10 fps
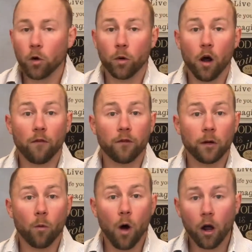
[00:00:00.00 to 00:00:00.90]
We're
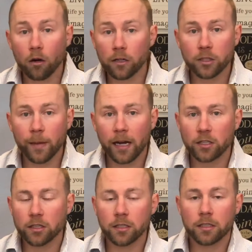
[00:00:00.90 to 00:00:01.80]
offering water
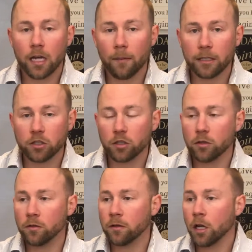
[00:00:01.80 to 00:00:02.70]
inspections coming
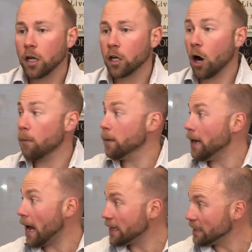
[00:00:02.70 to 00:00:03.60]
soon. Carbon
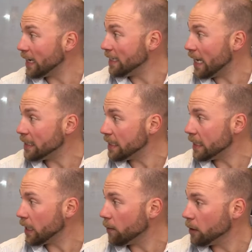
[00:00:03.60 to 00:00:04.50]
monoxide
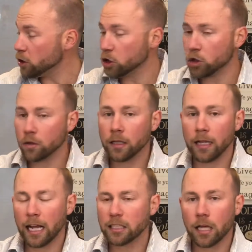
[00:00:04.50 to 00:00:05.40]
testing coming soon. In the
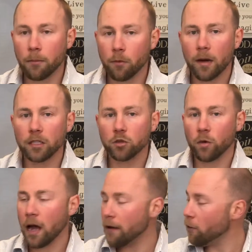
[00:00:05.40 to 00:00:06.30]
next couple months,
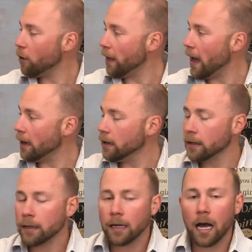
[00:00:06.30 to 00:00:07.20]
we'll have all that.
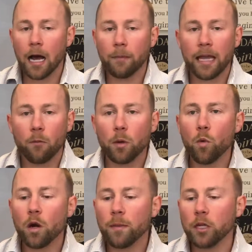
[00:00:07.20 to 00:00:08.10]
Again, we
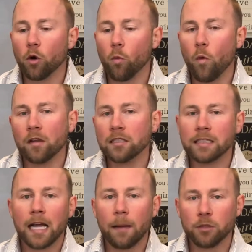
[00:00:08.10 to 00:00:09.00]
want to be your
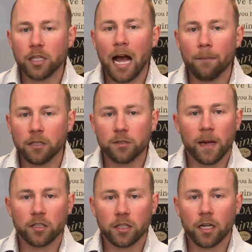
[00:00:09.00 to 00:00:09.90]
one-stop shop
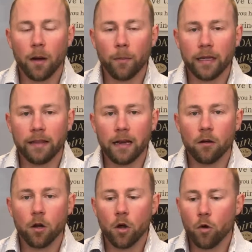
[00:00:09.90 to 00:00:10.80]
inspection company that
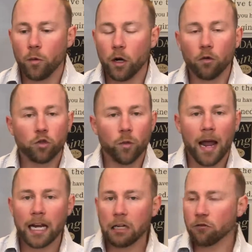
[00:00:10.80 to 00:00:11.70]
we don't do
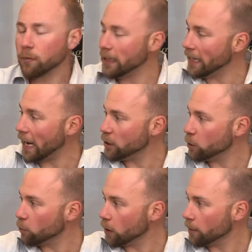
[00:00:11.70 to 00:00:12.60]
any
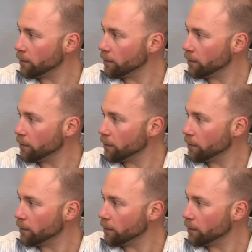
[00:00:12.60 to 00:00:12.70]
remediation work.